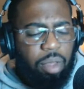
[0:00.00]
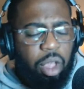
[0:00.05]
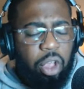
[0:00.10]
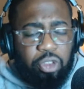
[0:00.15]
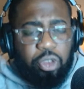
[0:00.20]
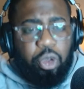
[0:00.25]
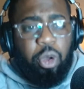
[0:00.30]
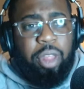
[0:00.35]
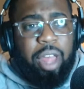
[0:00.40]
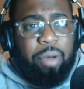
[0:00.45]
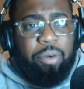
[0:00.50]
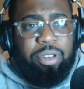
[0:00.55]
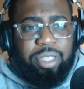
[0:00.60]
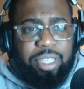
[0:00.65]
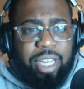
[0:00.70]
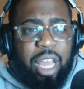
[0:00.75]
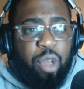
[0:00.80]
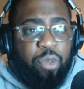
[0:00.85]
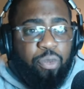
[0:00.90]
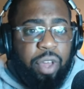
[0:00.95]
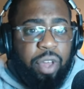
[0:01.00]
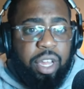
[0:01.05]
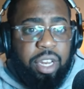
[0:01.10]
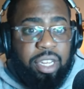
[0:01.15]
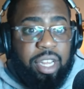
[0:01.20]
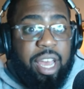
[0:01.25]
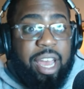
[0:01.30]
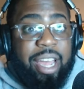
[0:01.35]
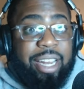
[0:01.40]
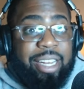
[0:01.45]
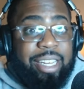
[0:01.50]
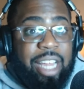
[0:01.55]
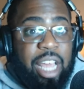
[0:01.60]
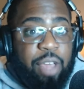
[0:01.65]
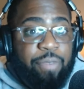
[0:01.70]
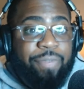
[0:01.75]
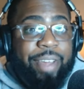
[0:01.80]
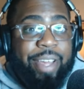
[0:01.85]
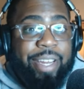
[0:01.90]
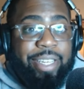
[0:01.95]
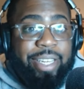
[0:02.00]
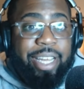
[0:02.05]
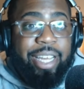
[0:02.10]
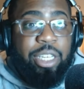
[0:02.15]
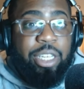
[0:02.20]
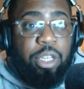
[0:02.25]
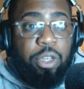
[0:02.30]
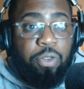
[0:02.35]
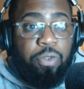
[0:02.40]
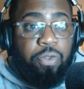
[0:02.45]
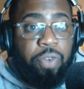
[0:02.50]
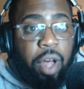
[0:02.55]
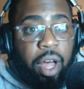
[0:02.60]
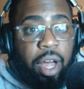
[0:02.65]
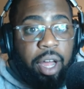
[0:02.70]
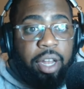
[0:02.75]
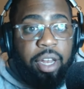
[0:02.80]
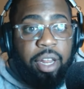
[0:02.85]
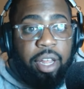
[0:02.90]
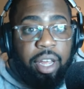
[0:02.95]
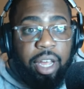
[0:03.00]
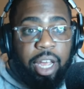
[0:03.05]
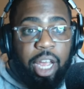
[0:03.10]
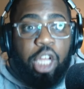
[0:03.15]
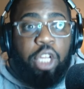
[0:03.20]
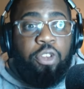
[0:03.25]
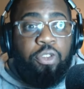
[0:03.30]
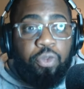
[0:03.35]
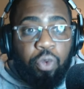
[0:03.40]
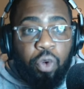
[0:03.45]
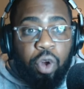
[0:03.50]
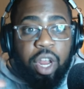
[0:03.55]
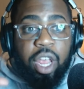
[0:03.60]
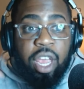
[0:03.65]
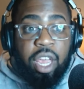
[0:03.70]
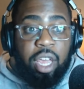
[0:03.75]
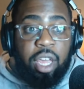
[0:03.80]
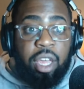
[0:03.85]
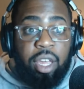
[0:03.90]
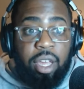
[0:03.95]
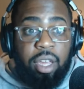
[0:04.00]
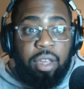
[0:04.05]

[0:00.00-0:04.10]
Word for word: So that was defense. Defense is fun. It's free.